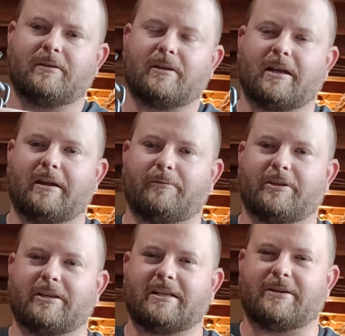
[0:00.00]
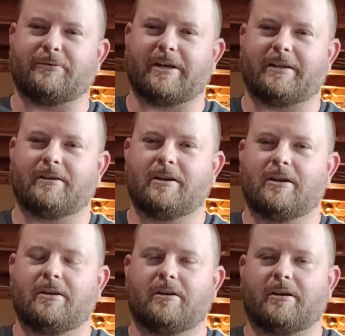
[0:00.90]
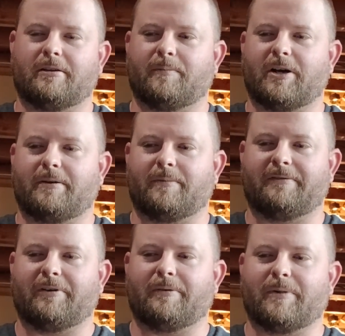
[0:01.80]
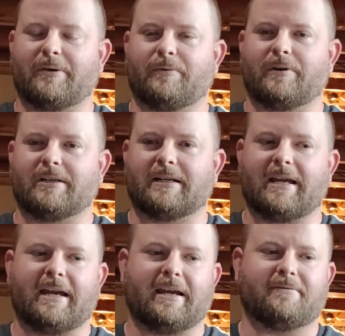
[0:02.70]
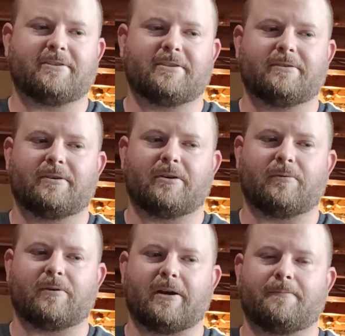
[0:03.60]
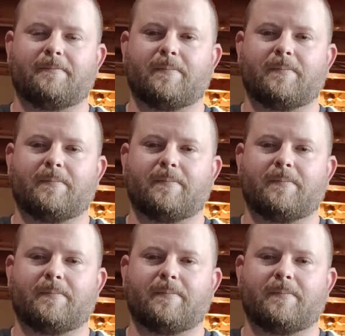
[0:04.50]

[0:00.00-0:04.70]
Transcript: with a D-ring on the bottom of all my 1.5s, okay?